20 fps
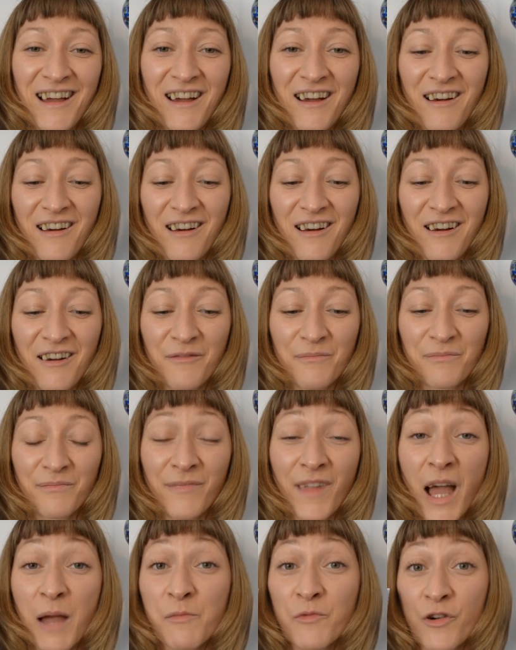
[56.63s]

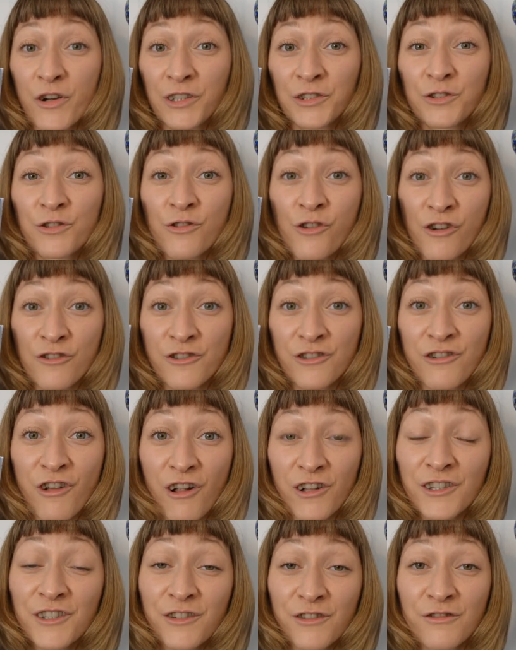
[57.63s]
I'm going to
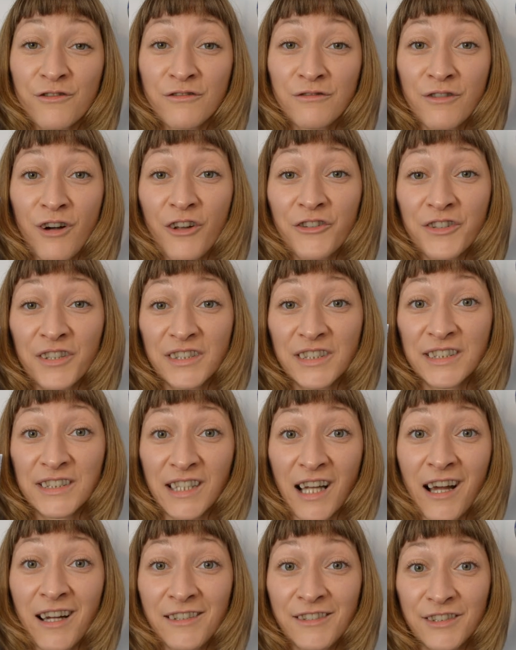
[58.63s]
consult you on the
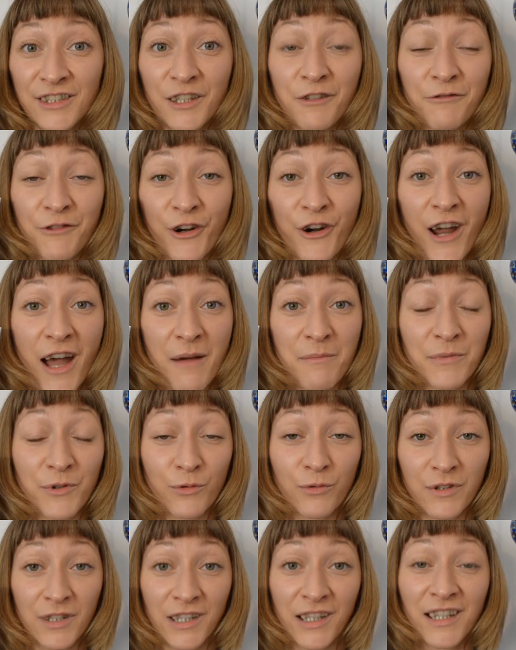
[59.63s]
design, see if you're happy
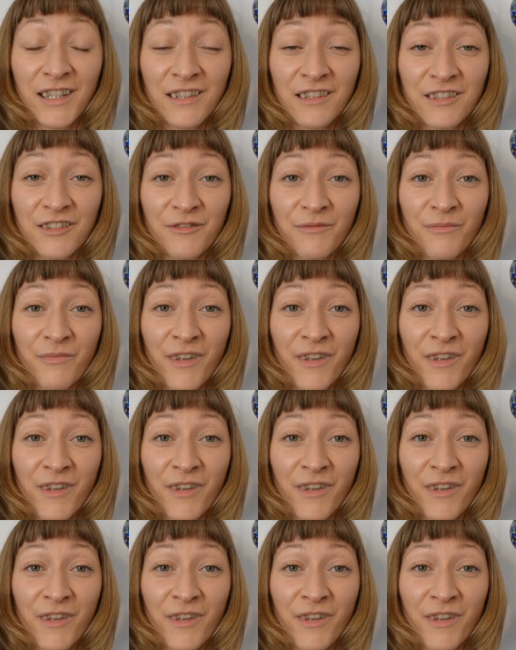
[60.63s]
with it.